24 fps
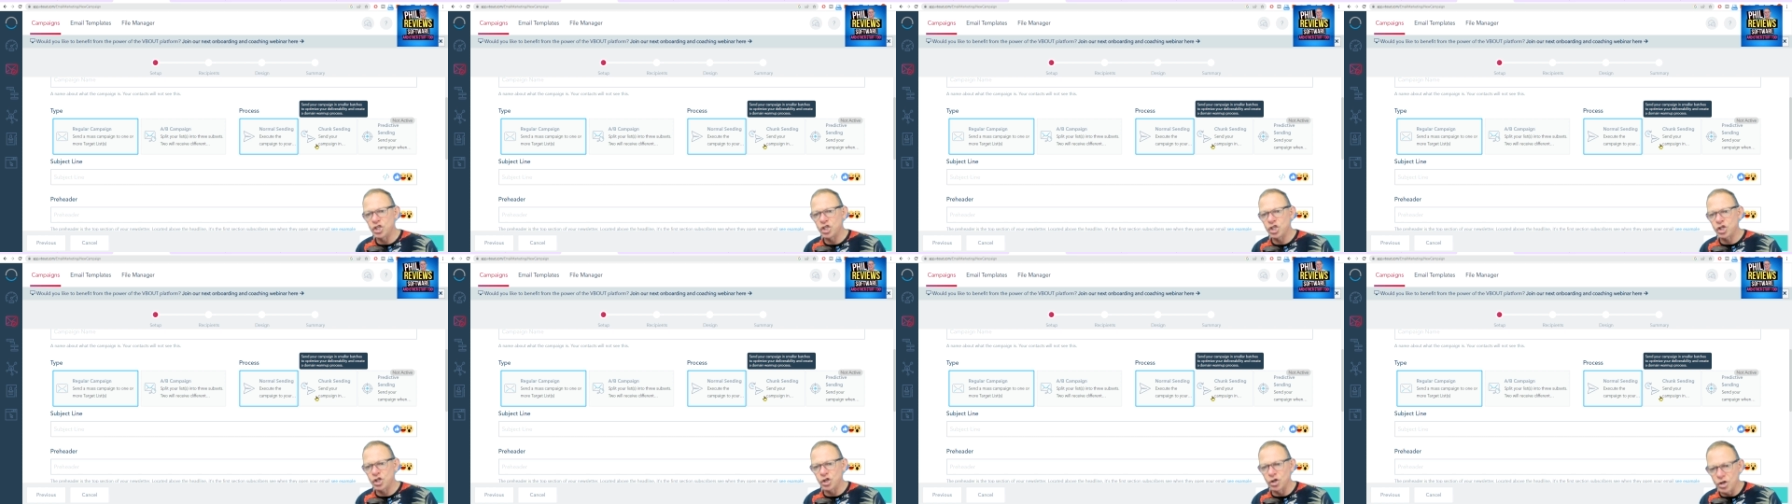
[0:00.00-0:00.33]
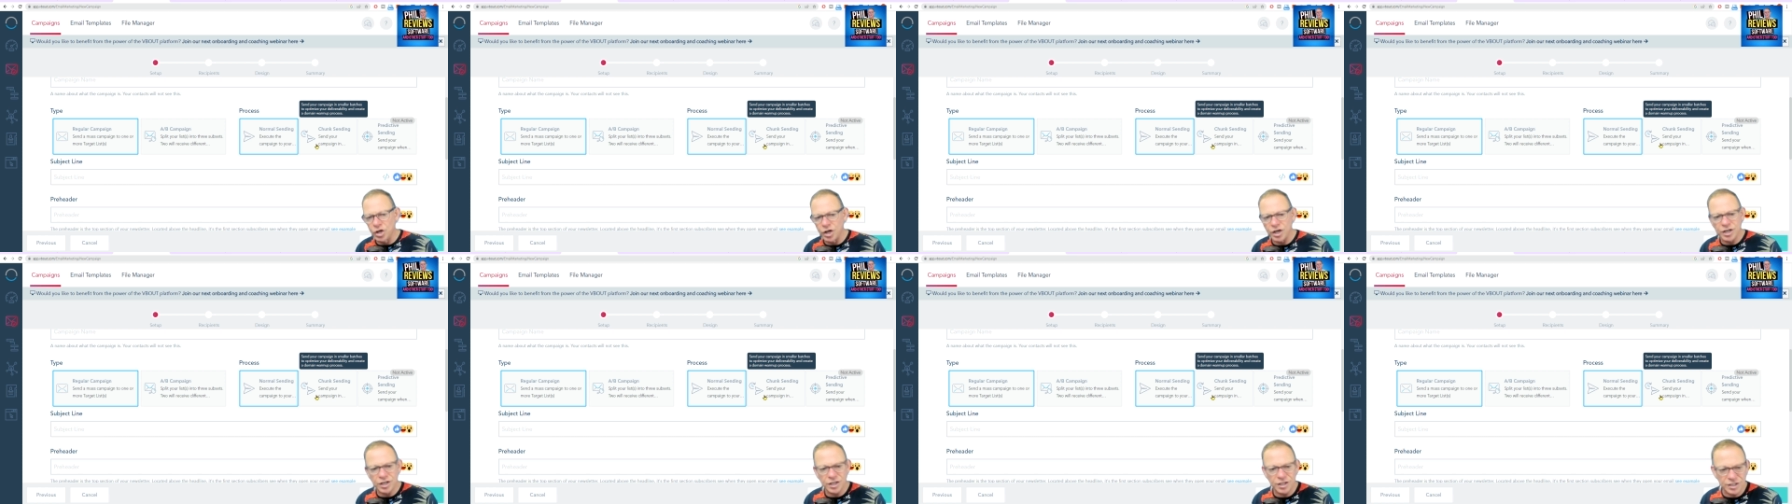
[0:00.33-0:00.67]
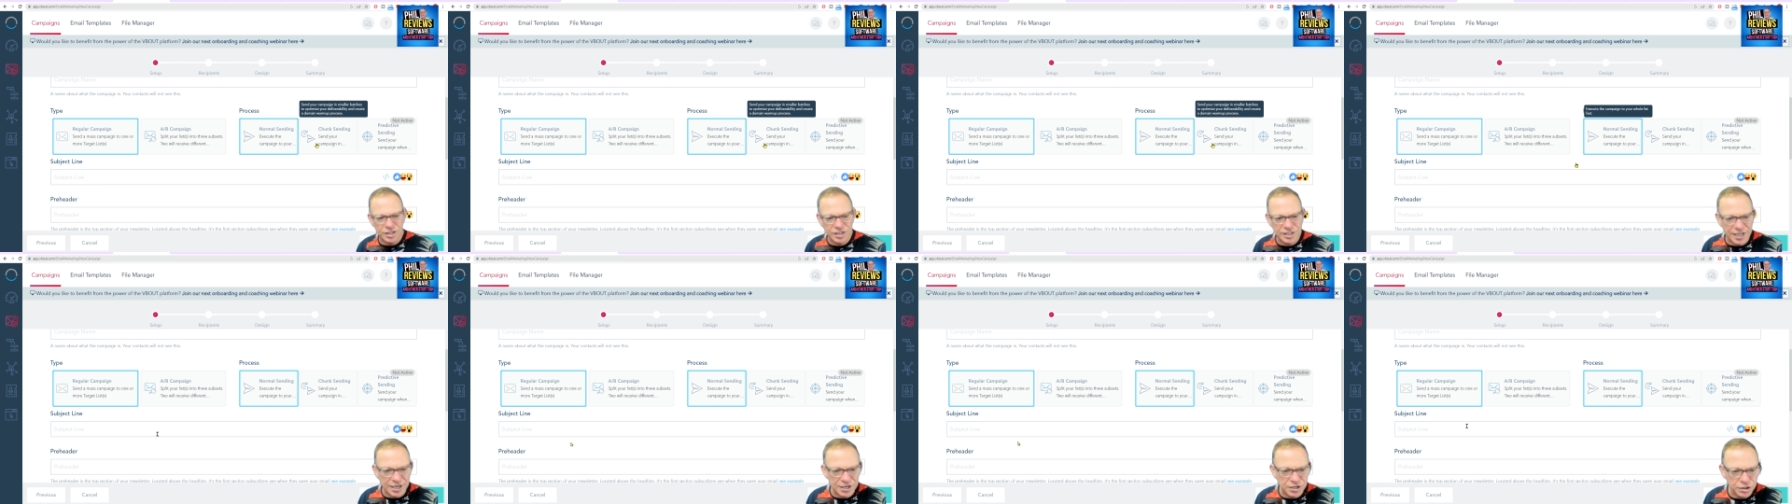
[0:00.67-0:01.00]
chunk
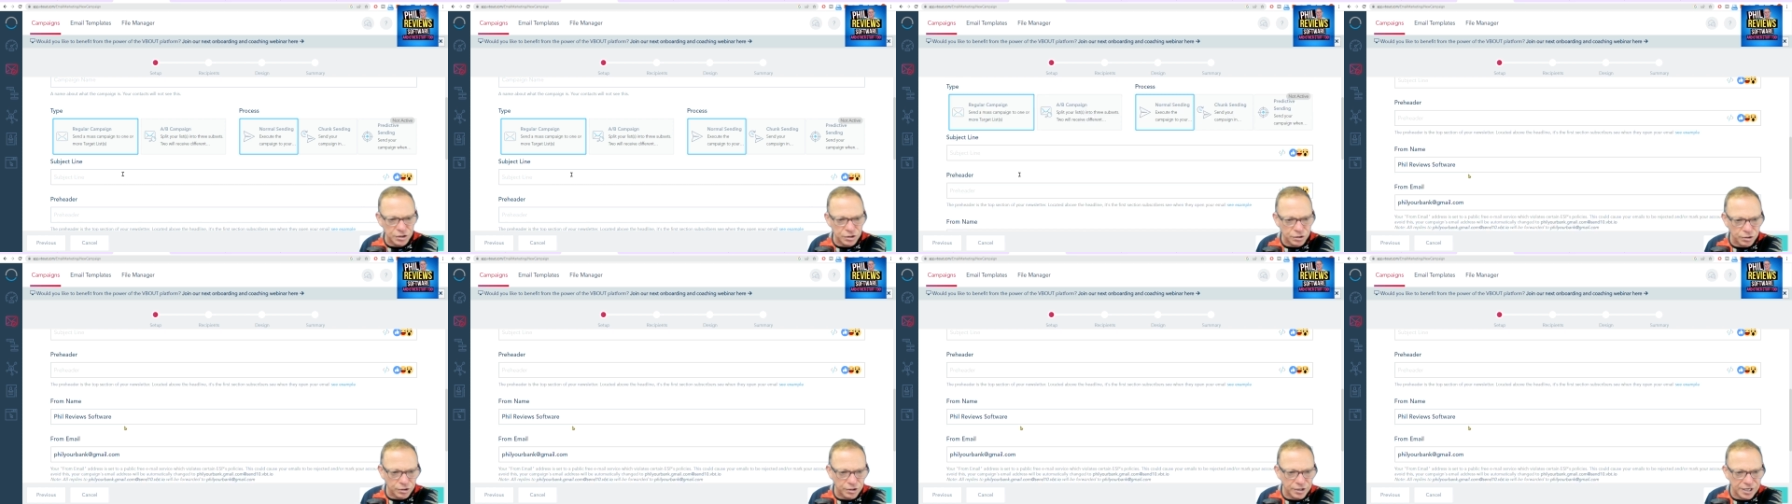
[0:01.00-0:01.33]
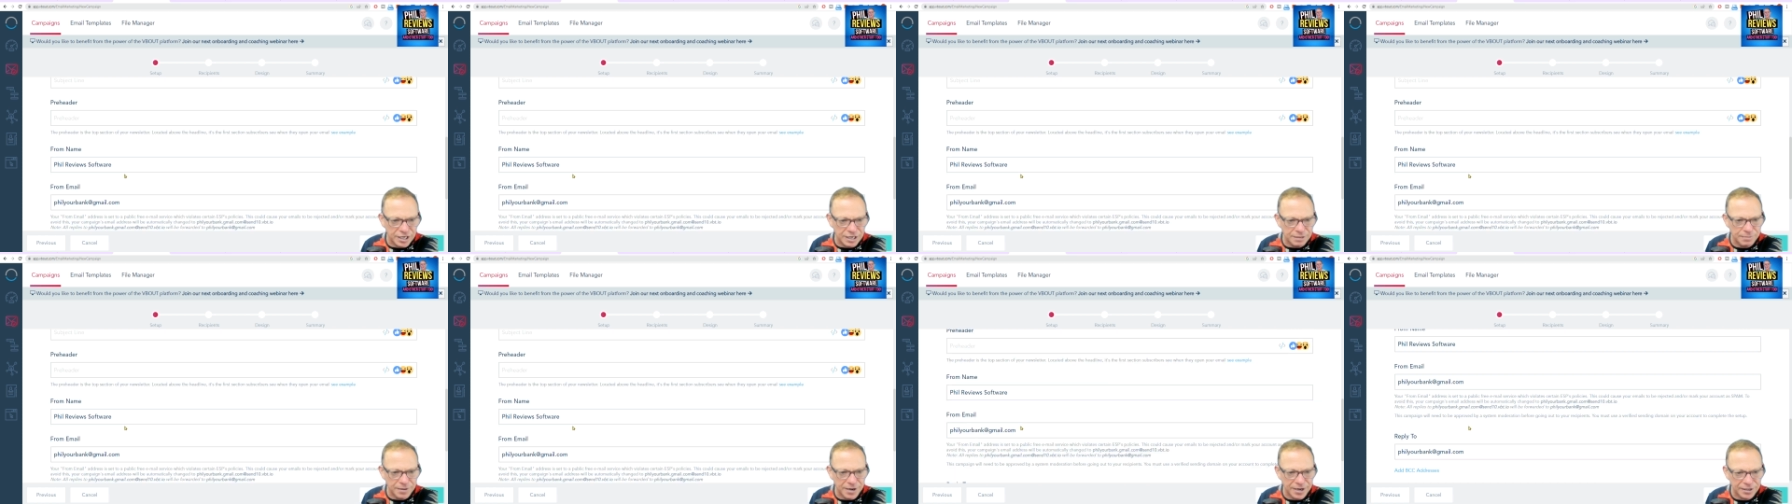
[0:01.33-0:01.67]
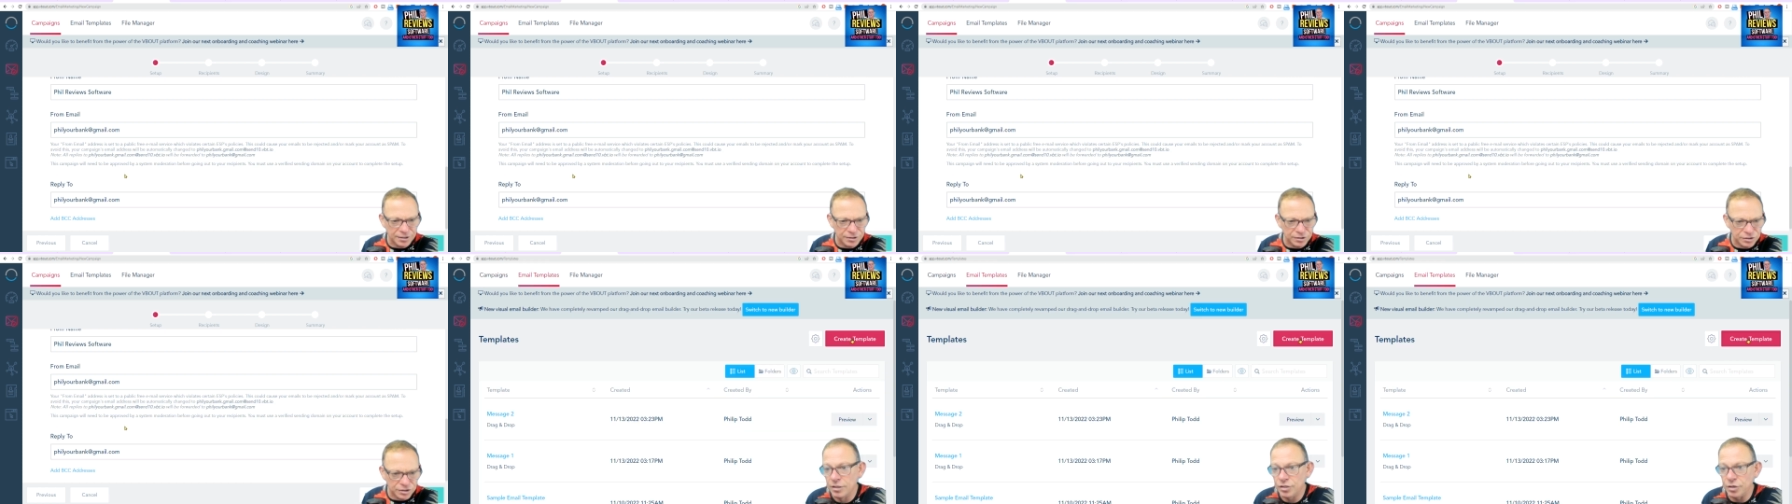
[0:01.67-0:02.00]
send your emails.